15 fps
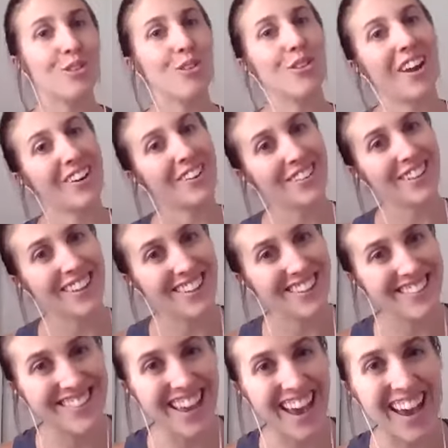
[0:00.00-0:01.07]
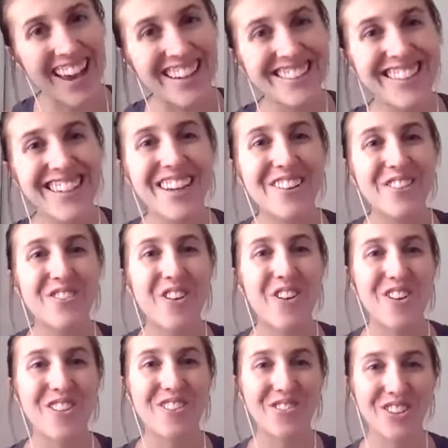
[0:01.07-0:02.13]
So not only does that
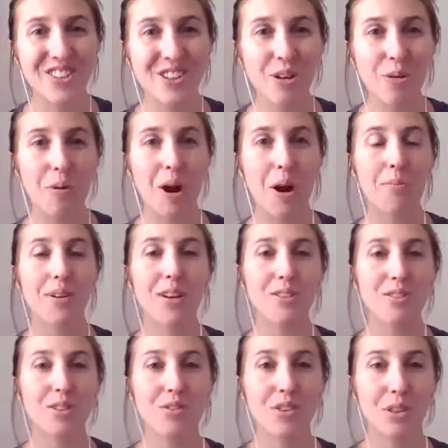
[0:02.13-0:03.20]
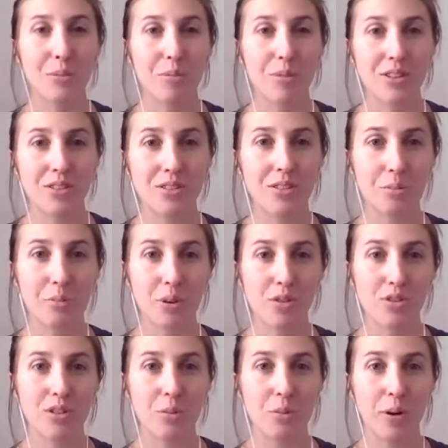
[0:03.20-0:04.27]
for the physical part, but also for the mental and
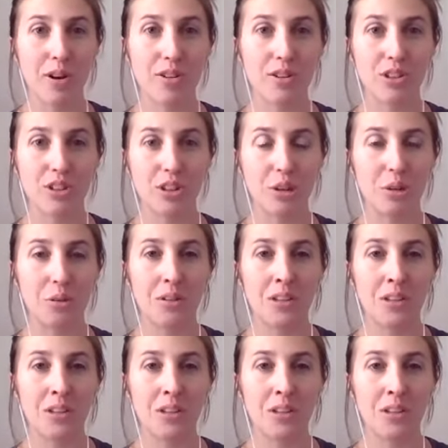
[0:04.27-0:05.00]
emotional part too.